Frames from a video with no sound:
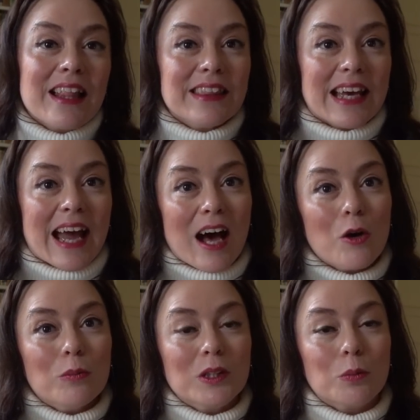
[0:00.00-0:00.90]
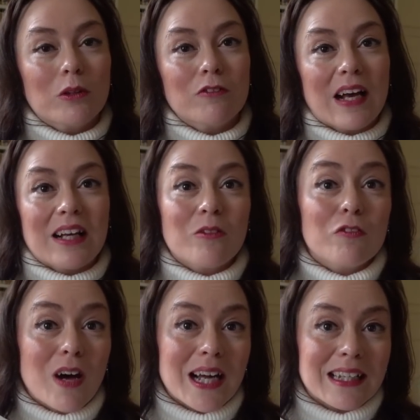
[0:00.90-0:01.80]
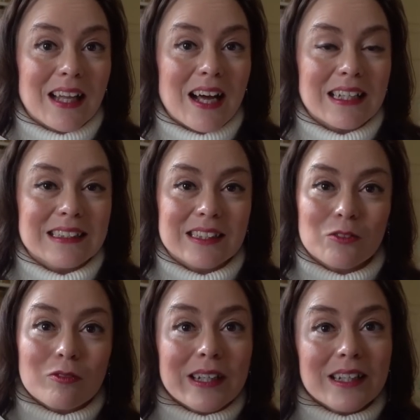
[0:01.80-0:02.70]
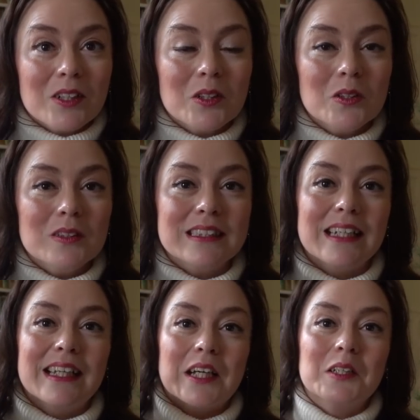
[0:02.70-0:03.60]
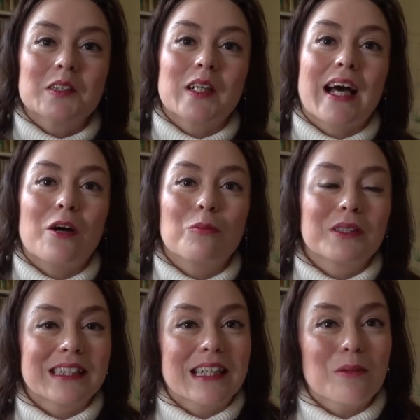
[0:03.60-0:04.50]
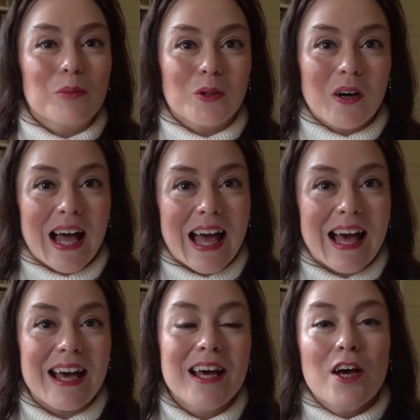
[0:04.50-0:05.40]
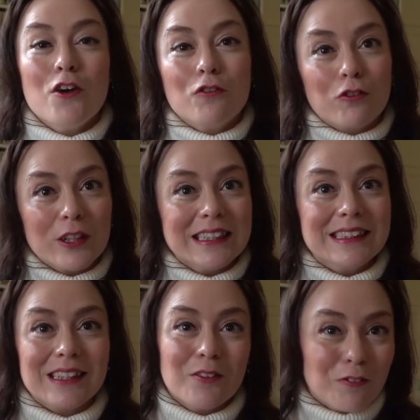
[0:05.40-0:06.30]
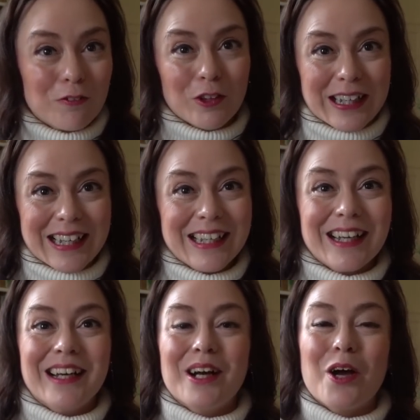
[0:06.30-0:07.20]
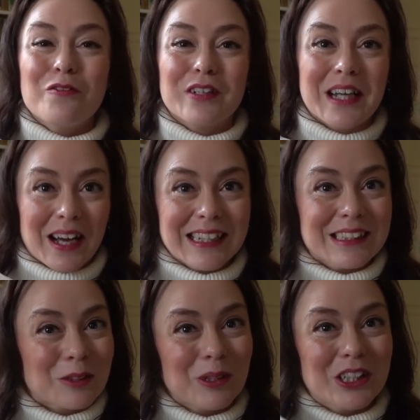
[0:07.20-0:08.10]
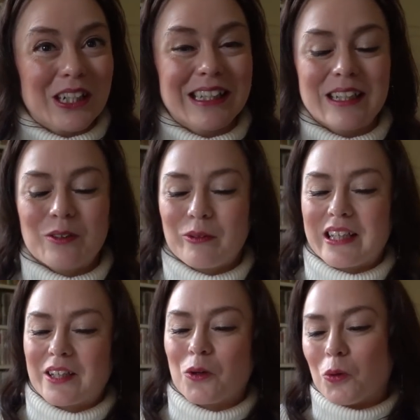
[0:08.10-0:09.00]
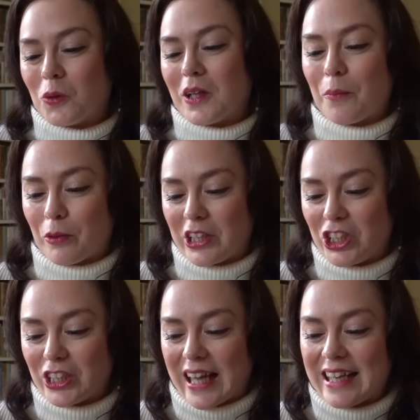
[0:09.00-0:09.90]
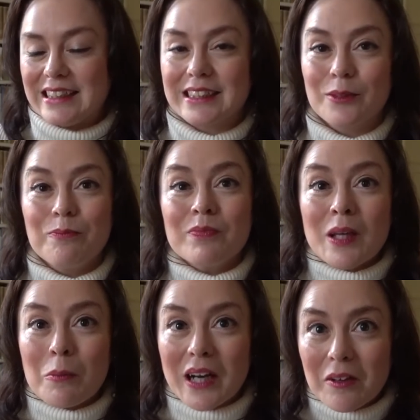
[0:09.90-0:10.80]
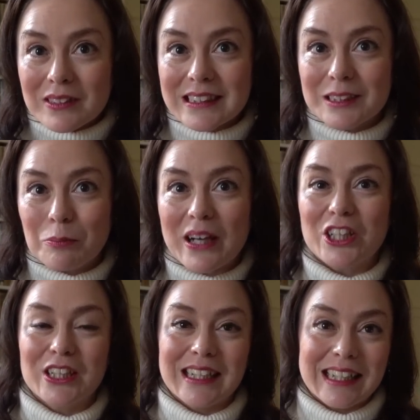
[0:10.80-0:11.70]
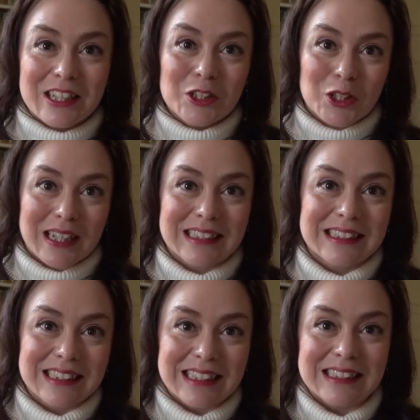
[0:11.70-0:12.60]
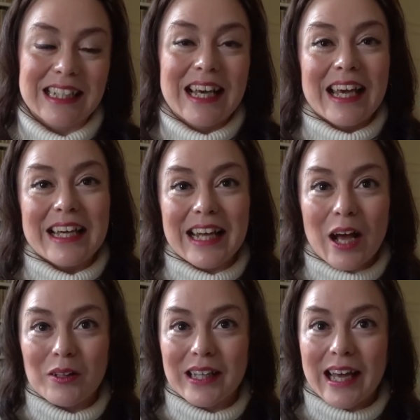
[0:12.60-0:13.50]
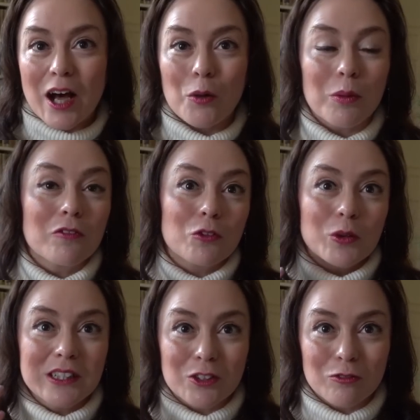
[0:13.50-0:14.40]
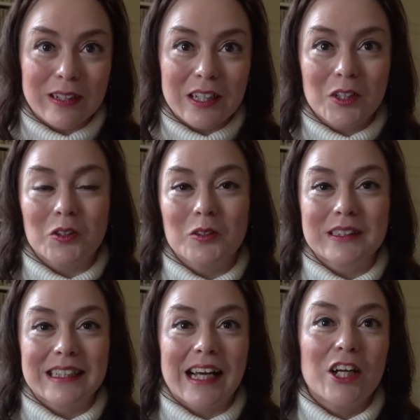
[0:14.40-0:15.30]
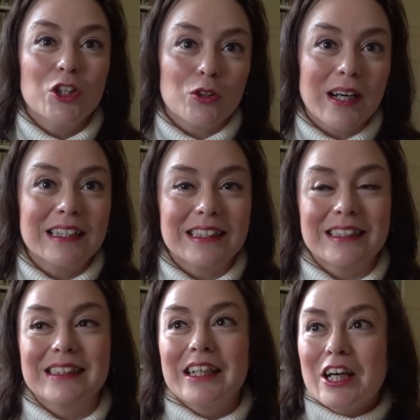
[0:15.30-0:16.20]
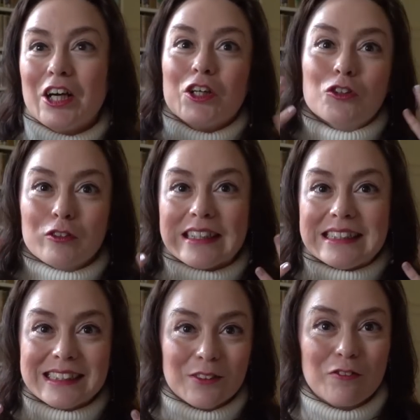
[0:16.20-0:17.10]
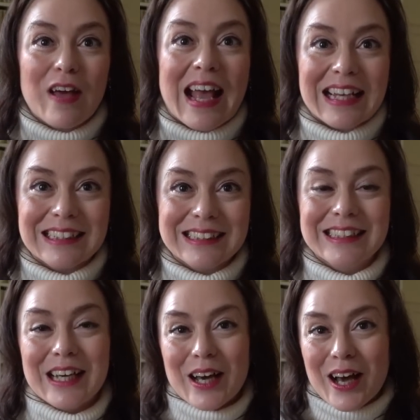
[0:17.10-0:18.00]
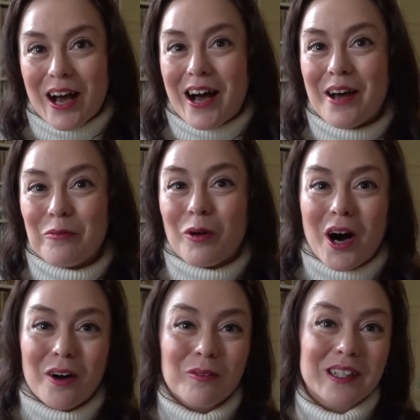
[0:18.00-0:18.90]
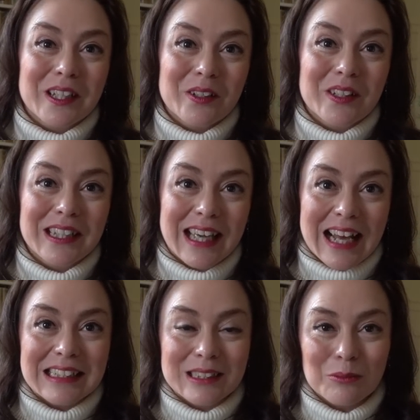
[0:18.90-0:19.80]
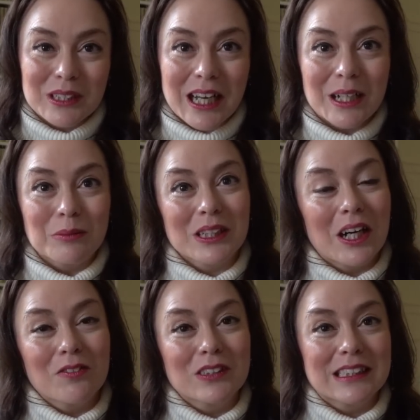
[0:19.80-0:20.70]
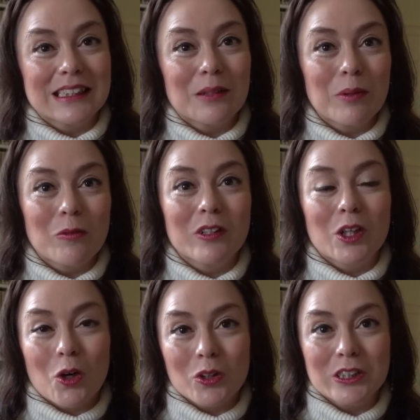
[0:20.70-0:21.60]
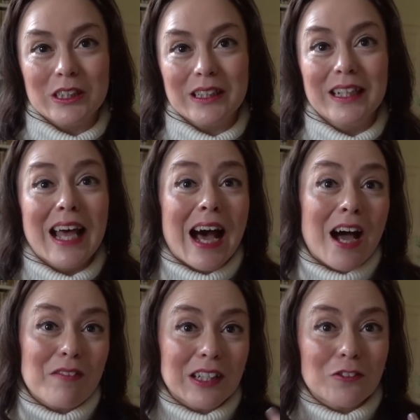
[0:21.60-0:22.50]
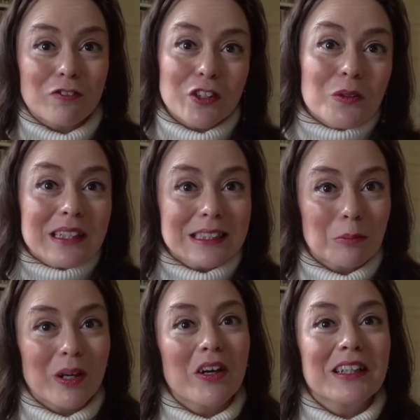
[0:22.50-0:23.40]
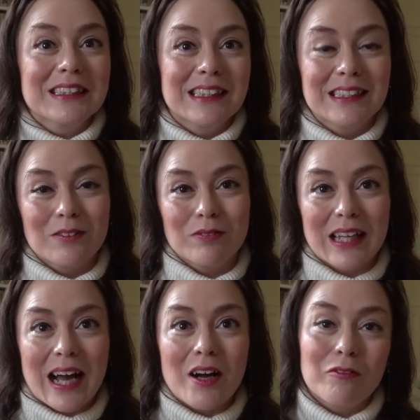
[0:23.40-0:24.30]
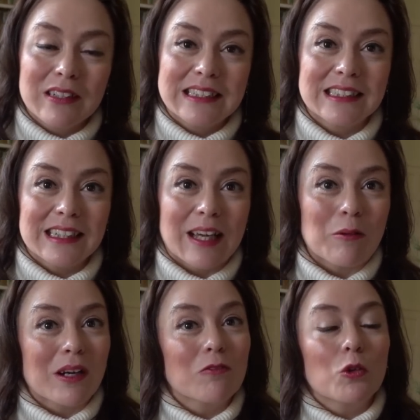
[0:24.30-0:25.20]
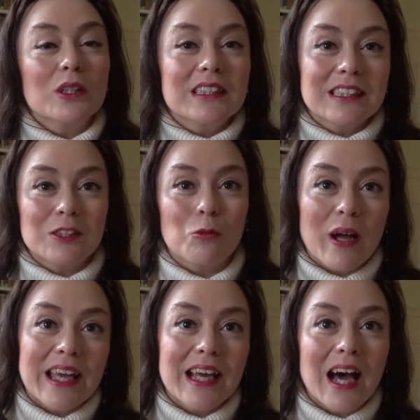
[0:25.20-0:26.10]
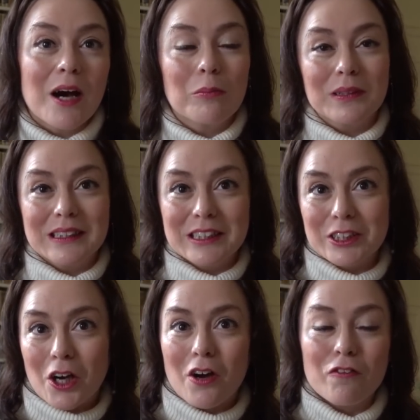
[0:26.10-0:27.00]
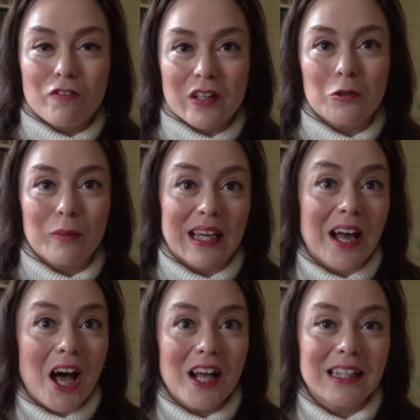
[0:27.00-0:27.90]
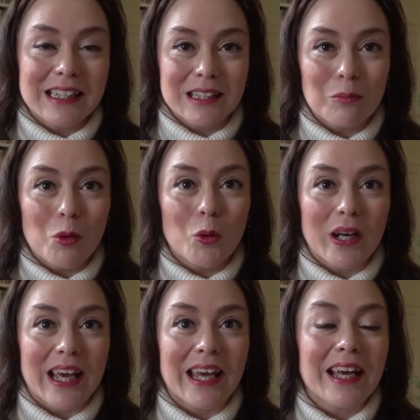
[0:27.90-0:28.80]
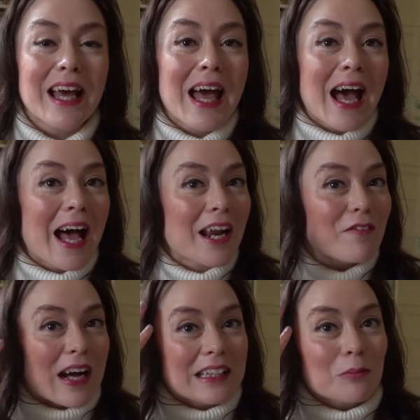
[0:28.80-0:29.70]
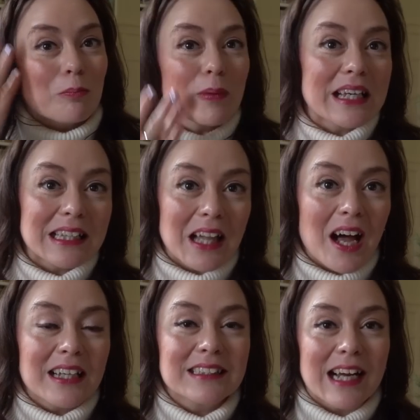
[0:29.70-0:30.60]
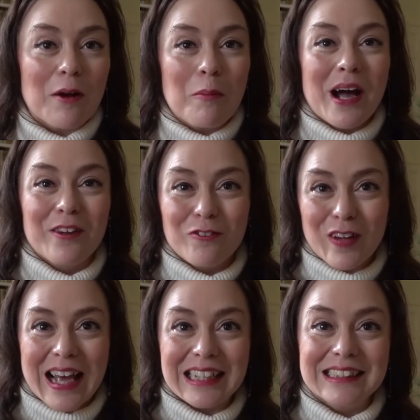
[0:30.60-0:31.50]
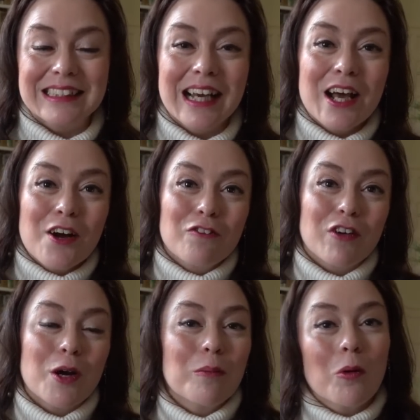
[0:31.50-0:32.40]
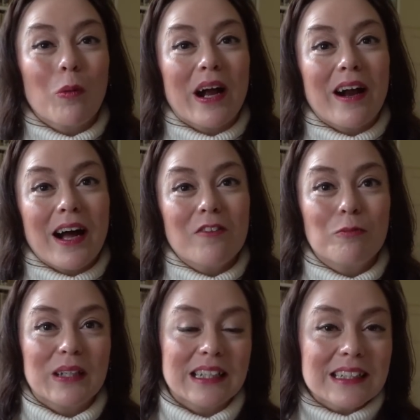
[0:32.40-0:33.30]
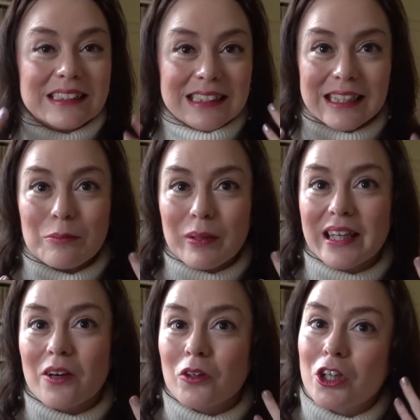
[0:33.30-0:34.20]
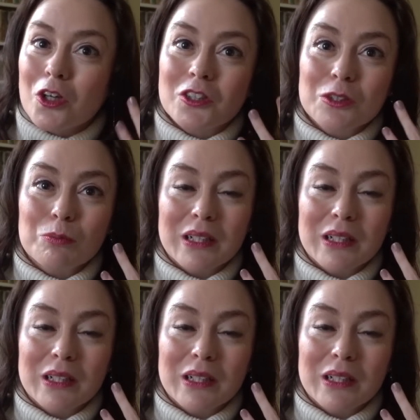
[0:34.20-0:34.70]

They help to prevent fine lines and wrinkles, and they also help to keep your hair frizz-free overnight, which I think we can all appreciate. But I was especially interested in how they help avoid wrinkles and that dreaded creased face that you can get sometimes after sleeping with cotton. I've had a few experiences of that recently when I've wanted to wake up and start filming early in the morning, and I've had a big line down my face from where I've been sleeping on a cotton